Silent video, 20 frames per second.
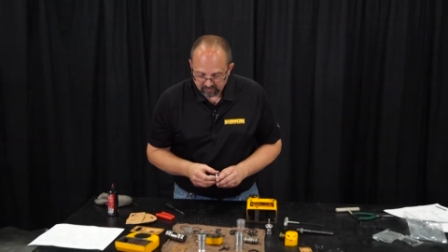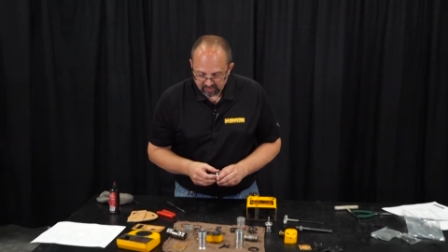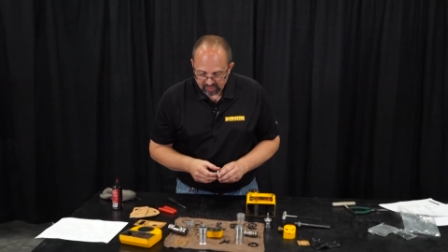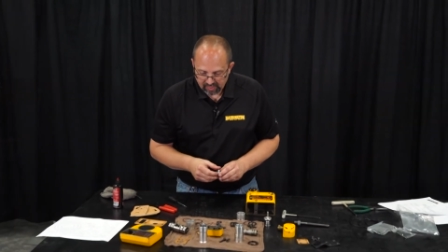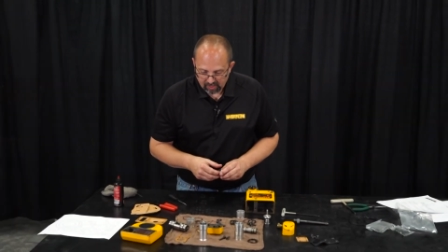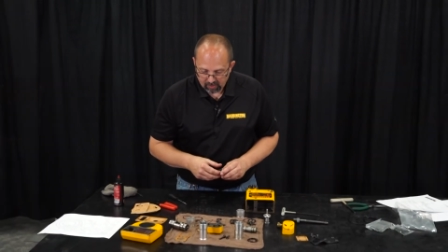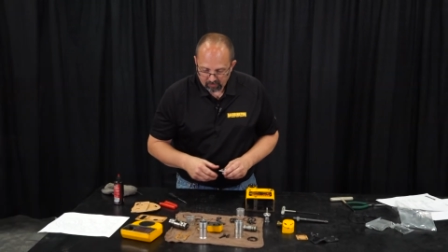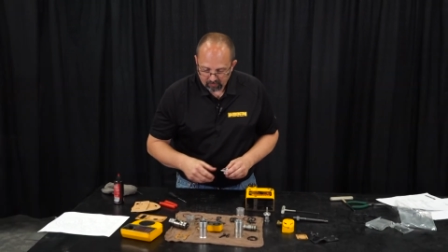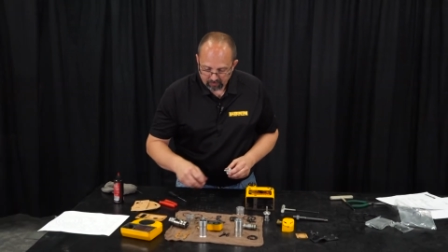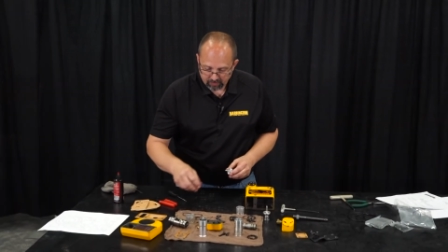
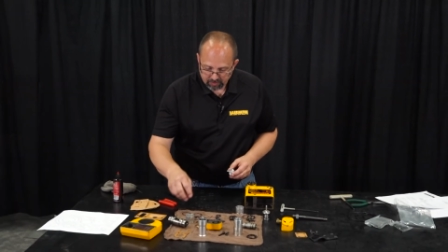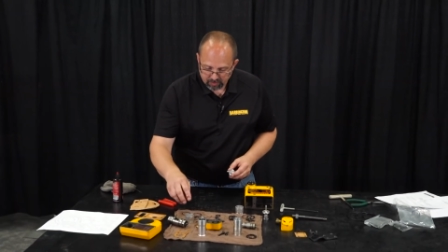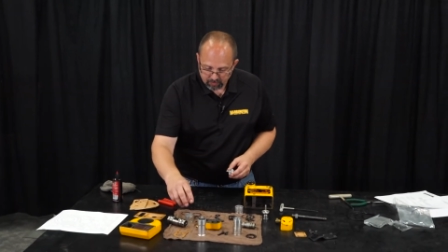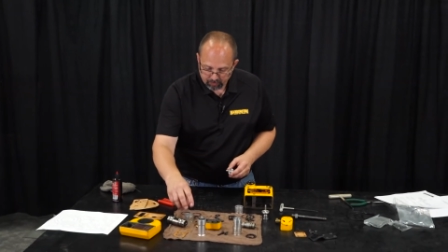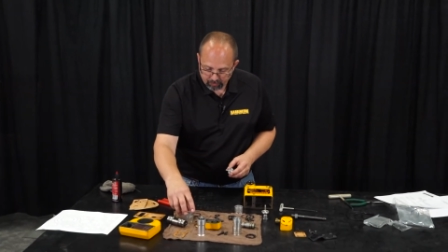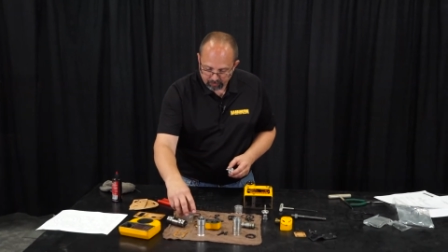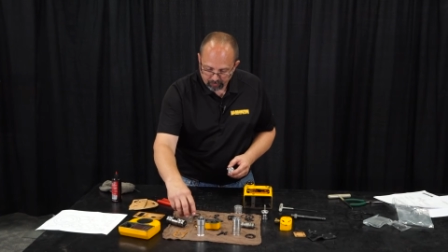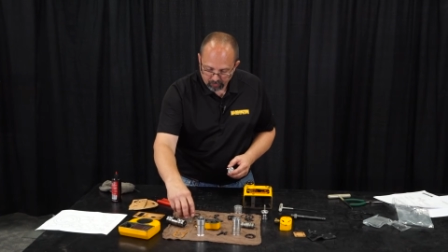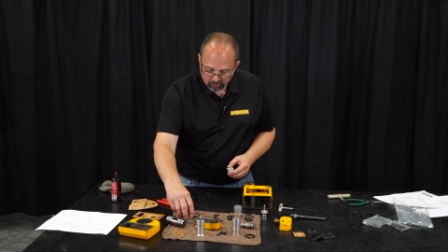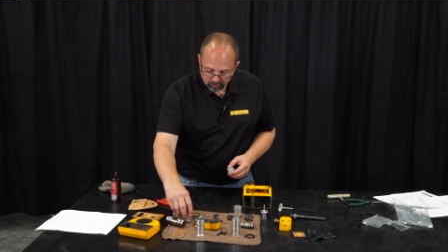our
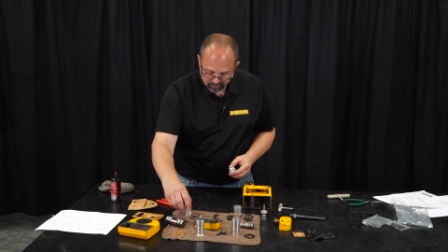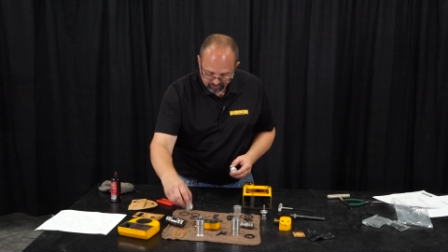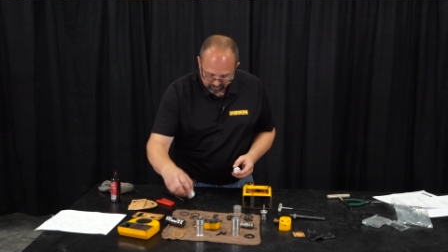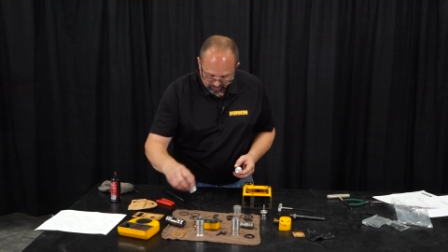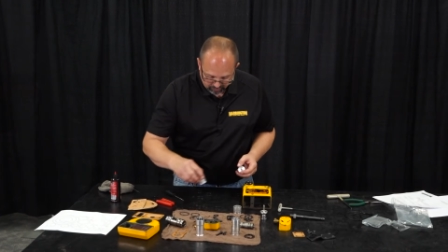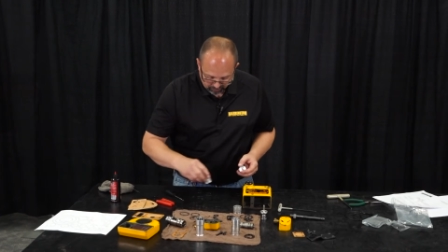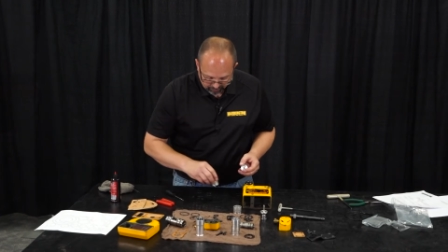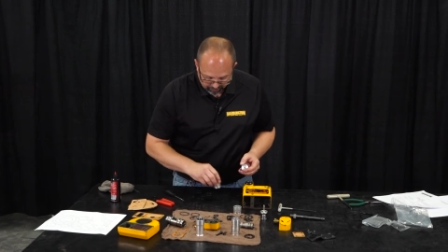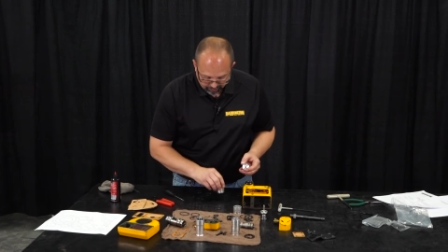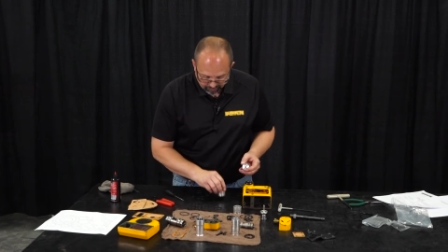spool
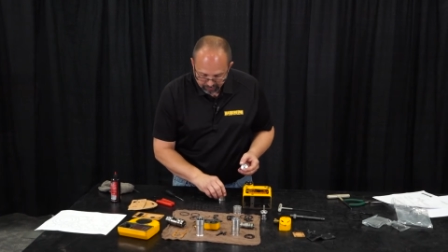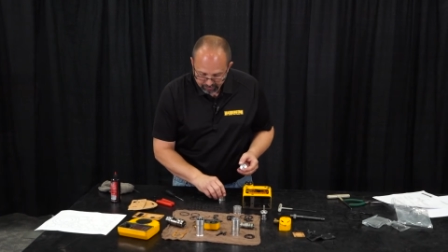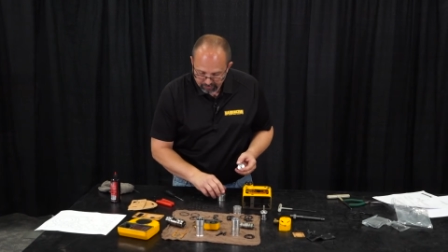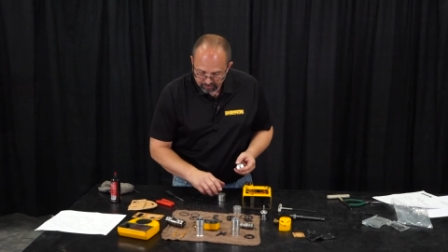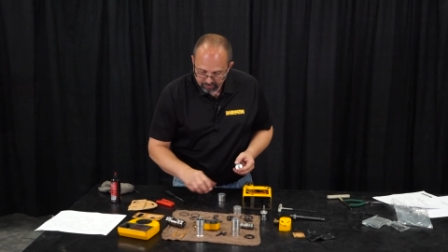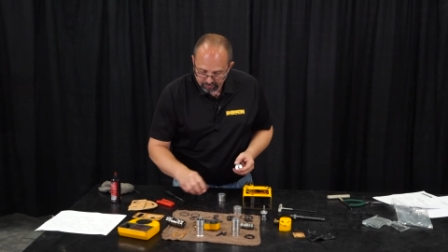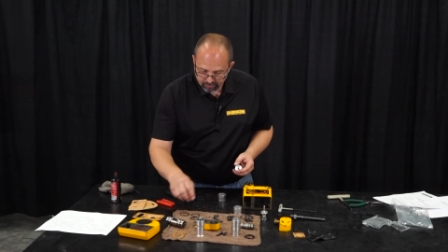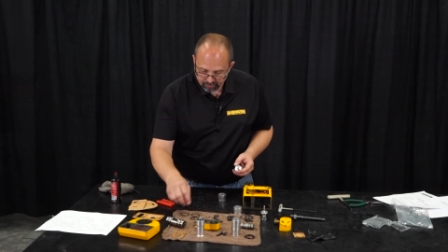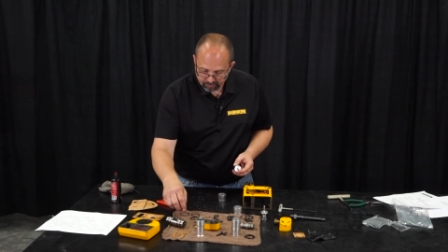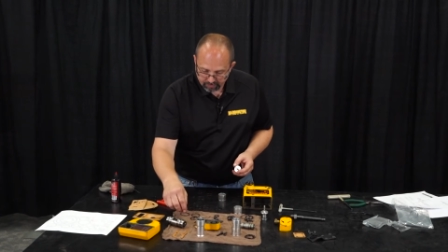
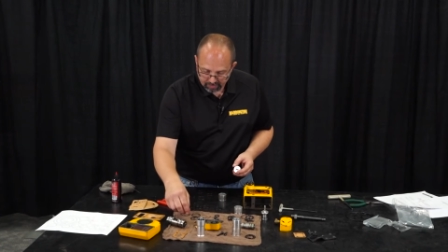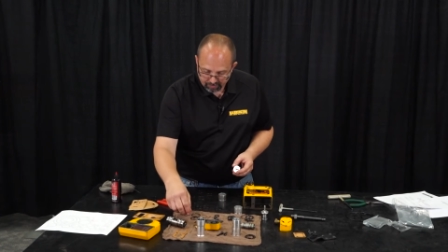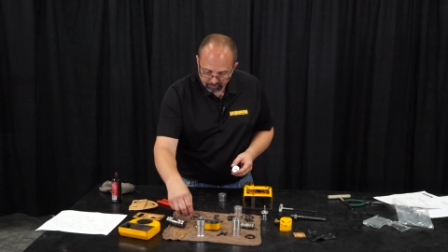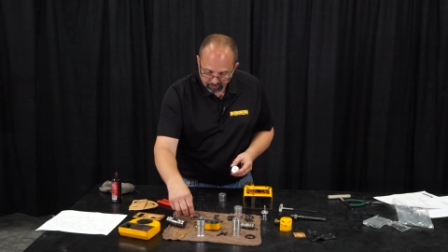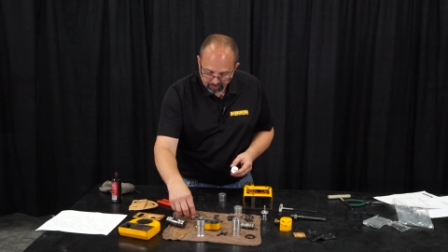cylinders and